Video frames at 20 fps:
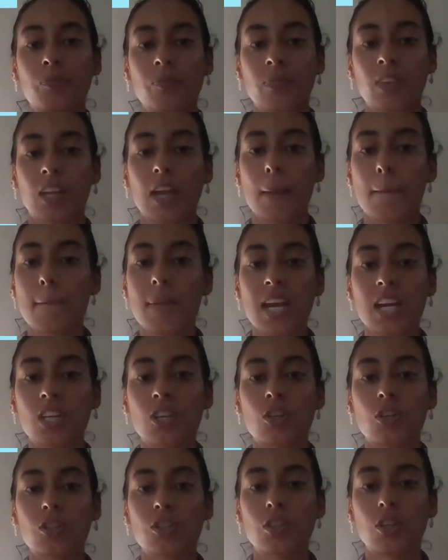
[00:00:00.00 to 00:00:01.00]
may
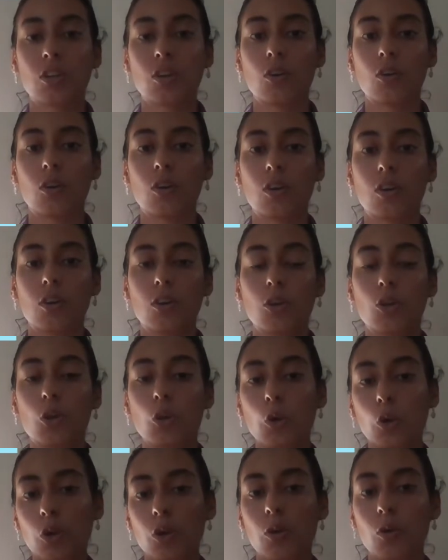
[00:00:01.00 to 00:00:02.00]
not
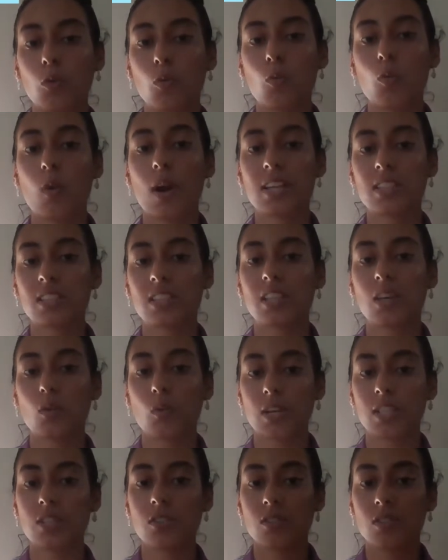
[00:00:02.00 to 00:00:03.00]
look what the
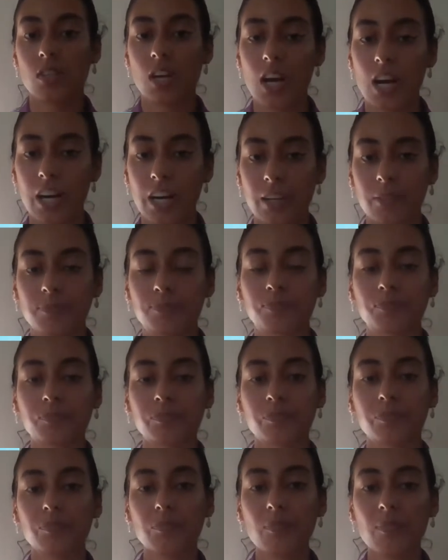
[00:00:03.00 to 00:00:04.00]
questions are.
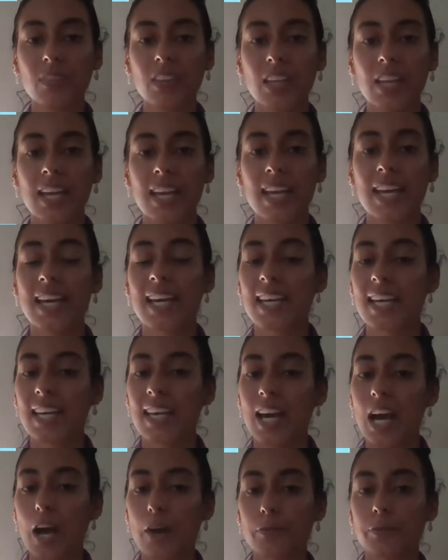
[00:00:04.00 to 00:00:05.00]

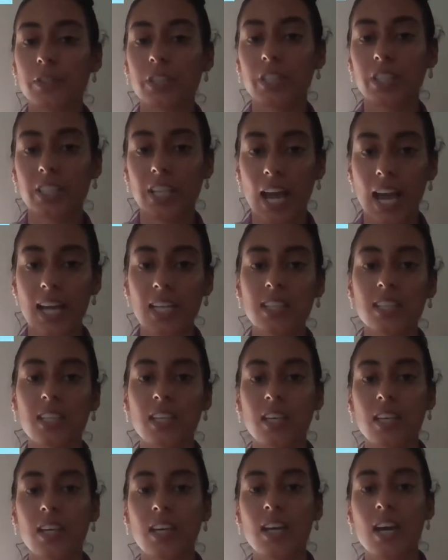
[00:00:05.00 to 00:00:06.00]
After that,
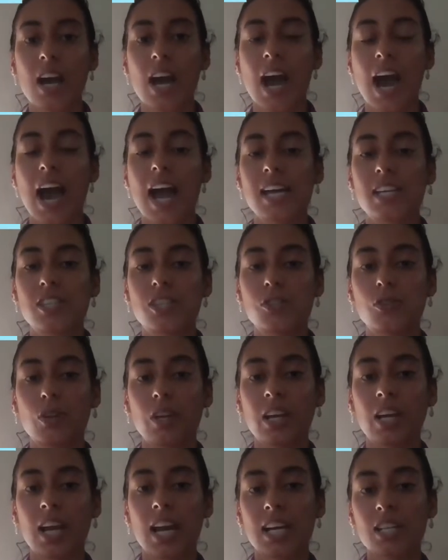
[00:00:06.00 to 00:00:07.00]
a student
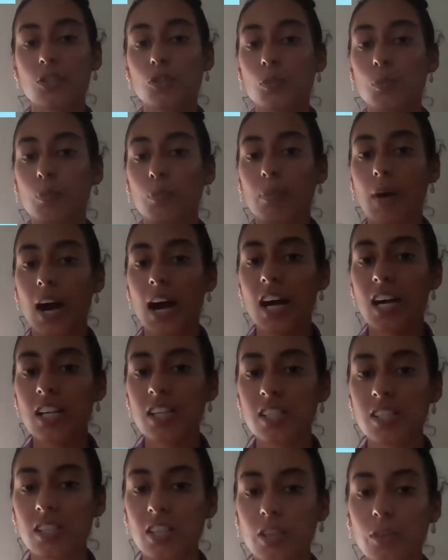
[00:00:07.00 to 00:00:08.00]
has to pass
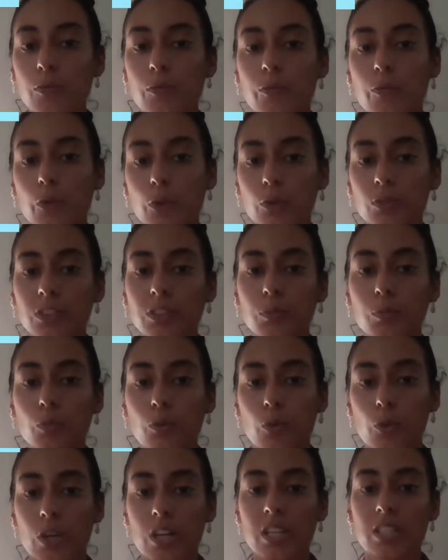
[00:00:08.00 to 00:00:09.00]
in front of the
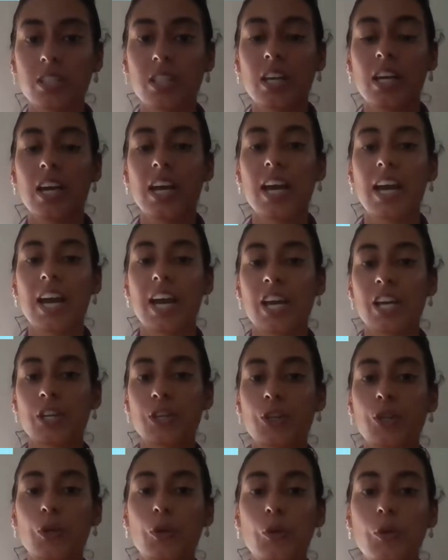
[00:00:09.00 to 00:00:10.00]
board and
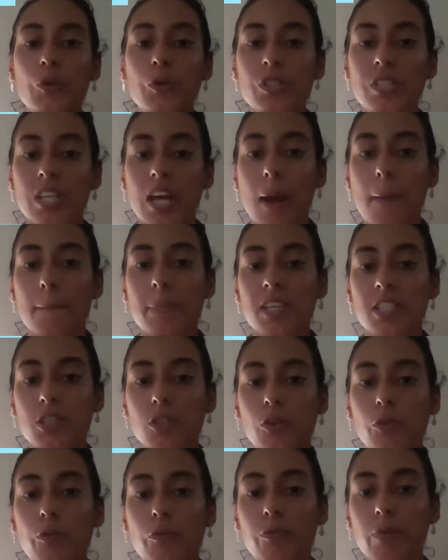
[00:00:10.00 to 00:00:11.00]
choose a piece of
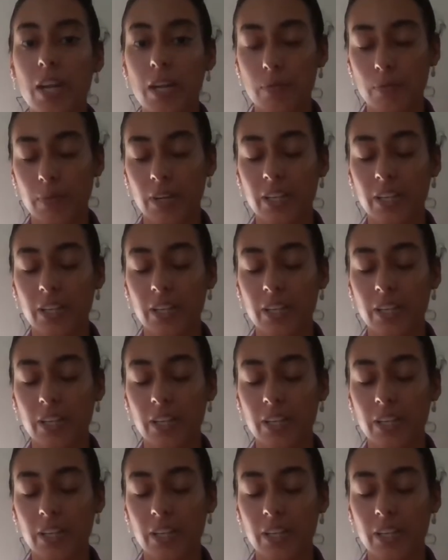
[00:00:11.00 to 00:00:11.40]
paper.